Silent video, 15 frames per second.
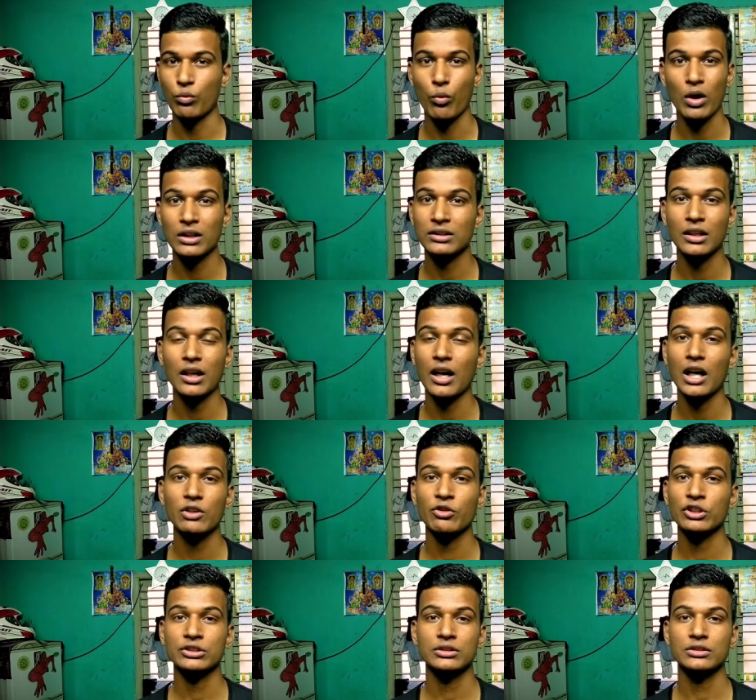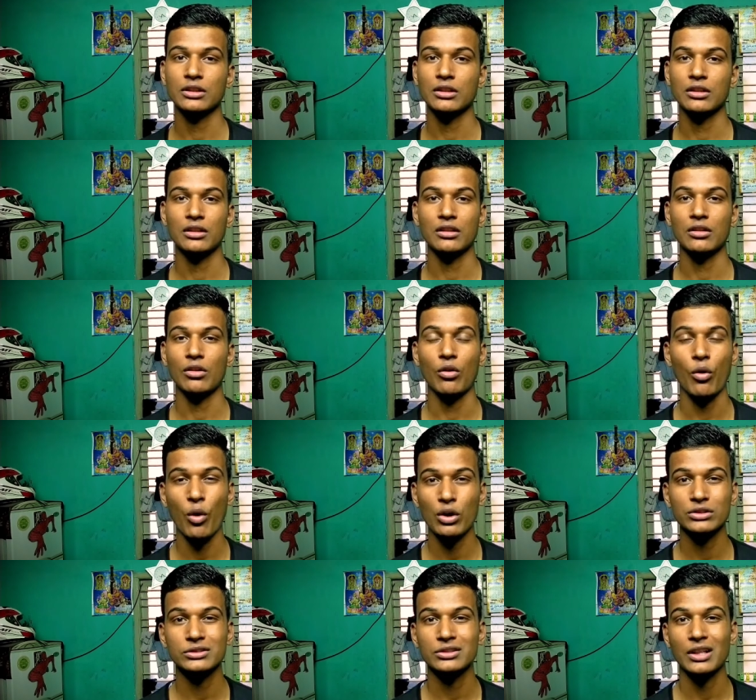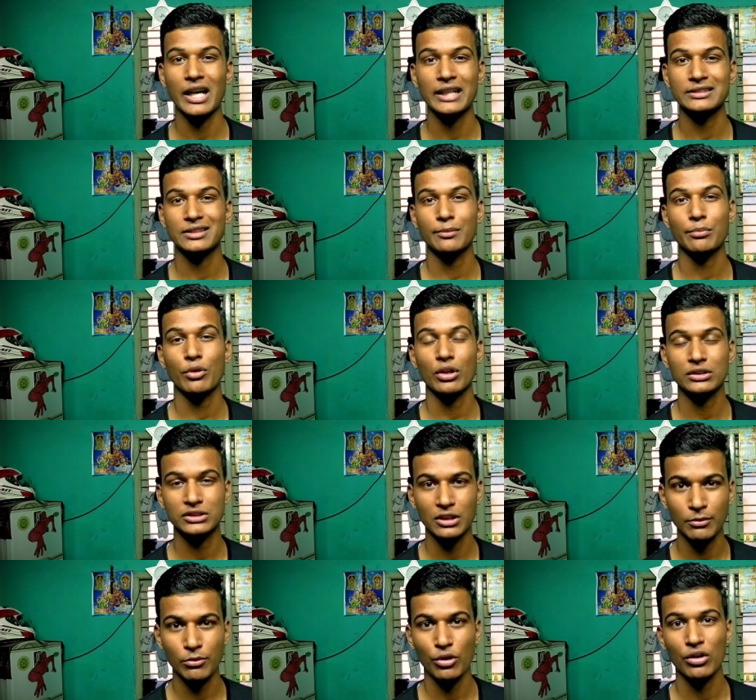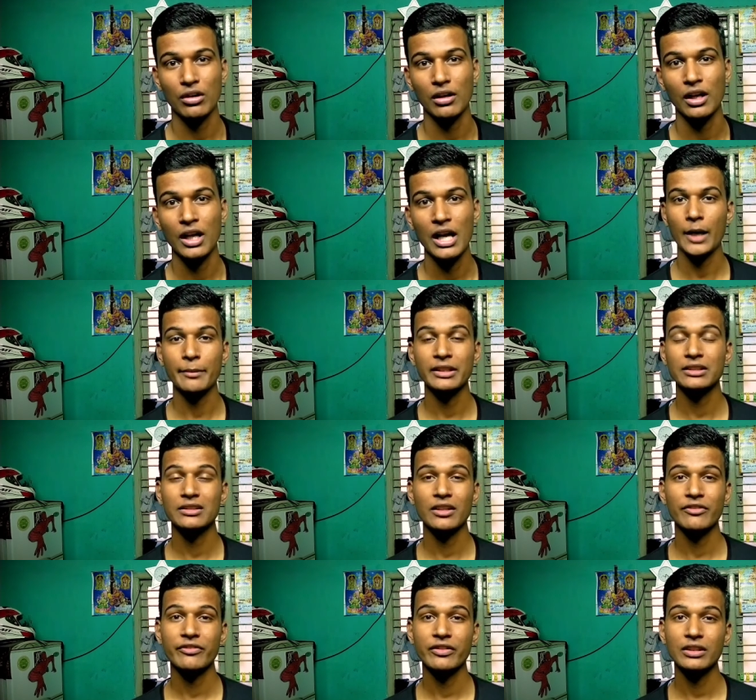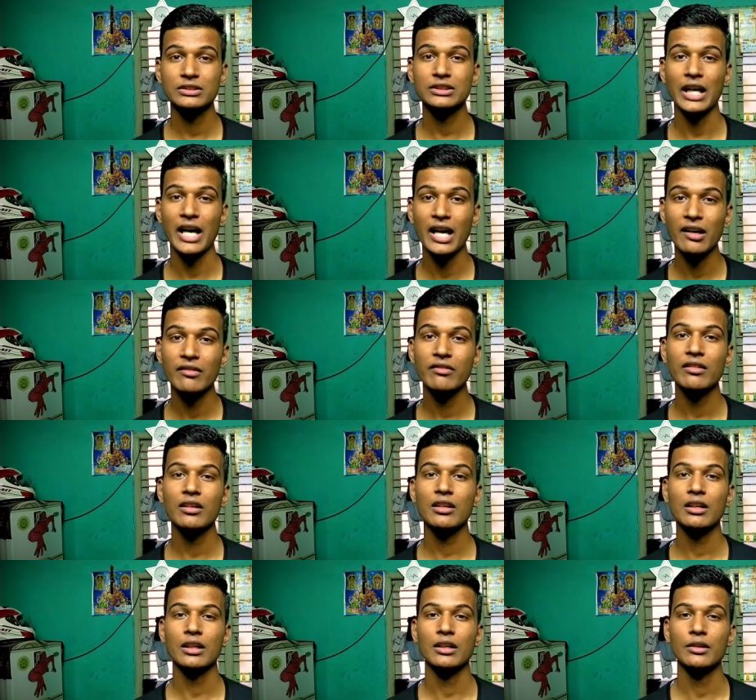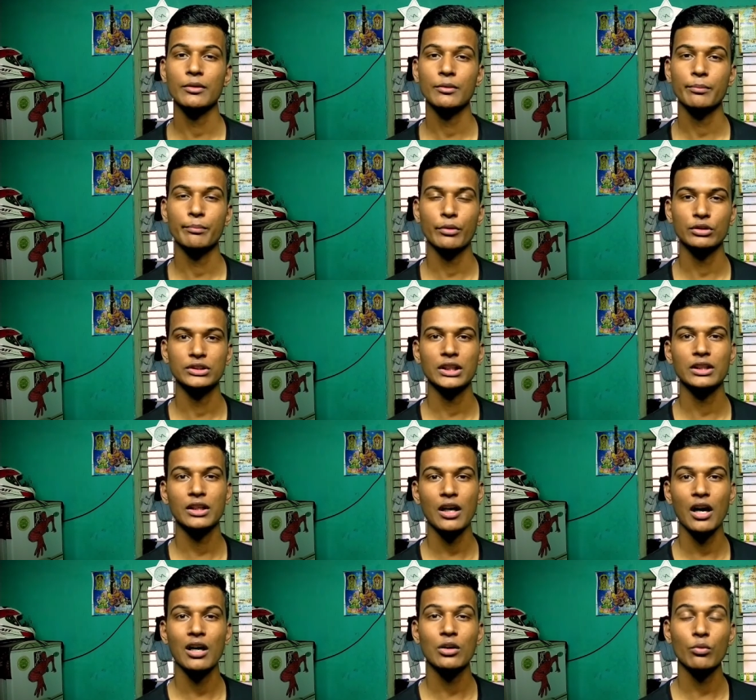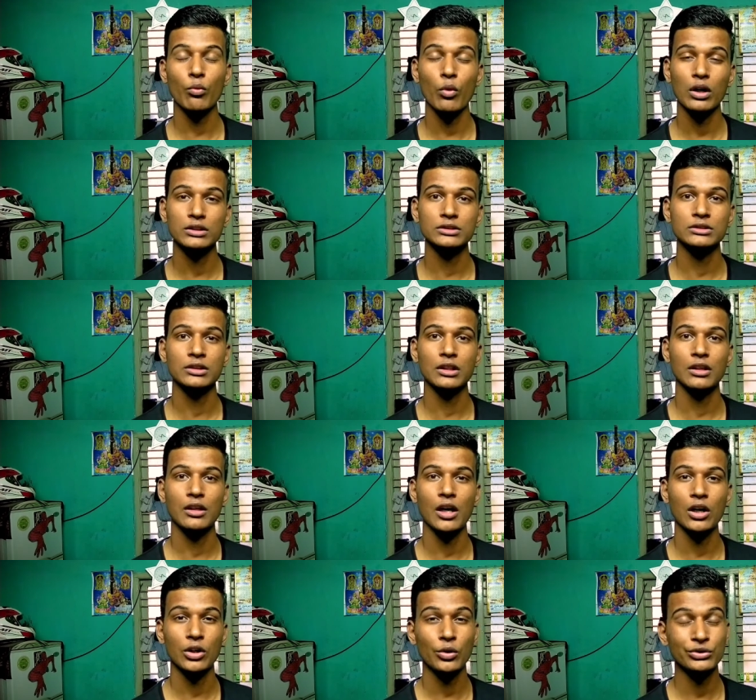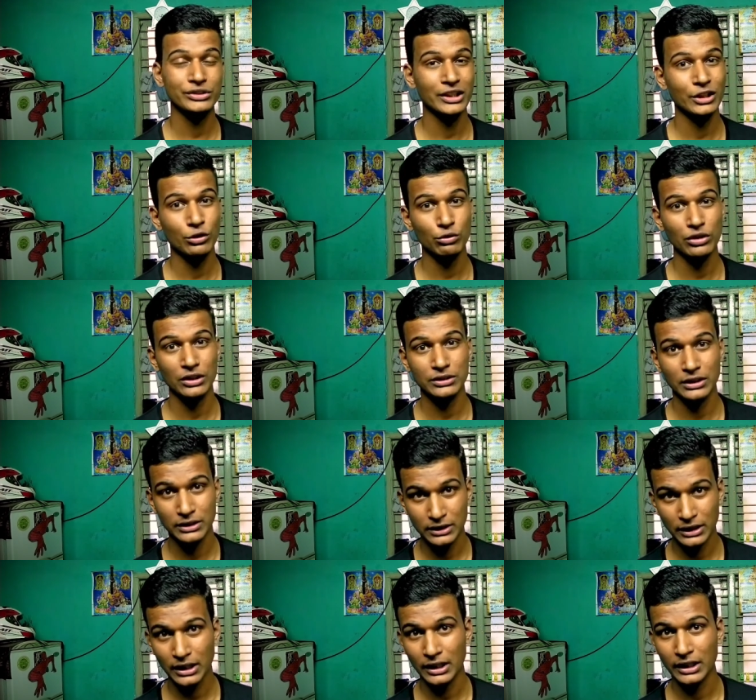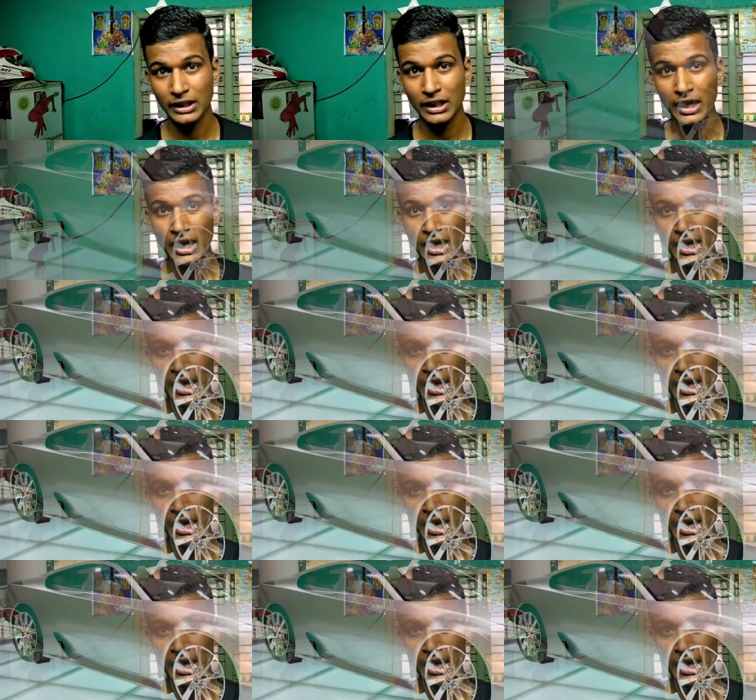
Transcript: what the car was uh, launched as a production model. I mean, the first ever project car was uh, announced in two thousand three,